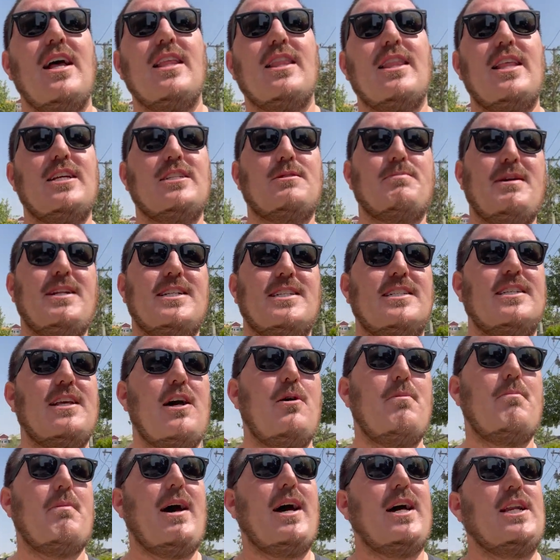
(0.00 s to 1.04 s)
there's been so
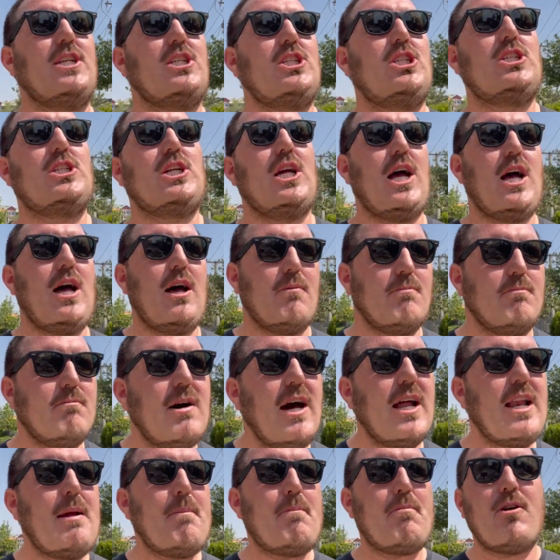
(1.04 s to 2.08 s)
much
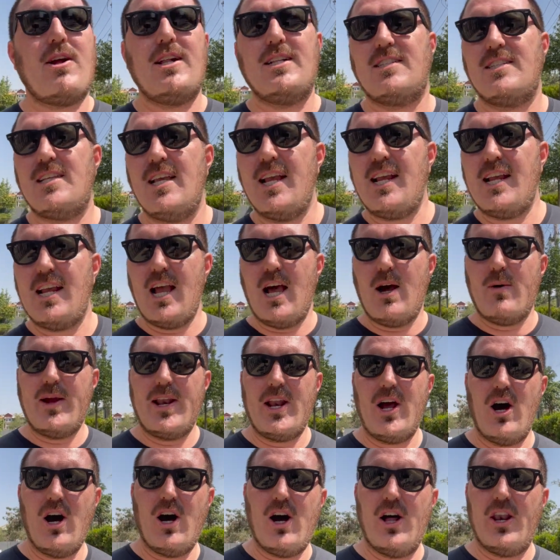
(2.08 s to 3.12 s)
money printing going
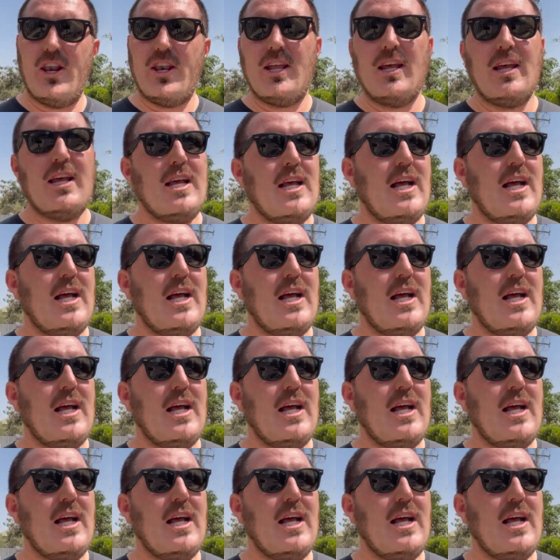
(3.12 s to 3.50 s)
on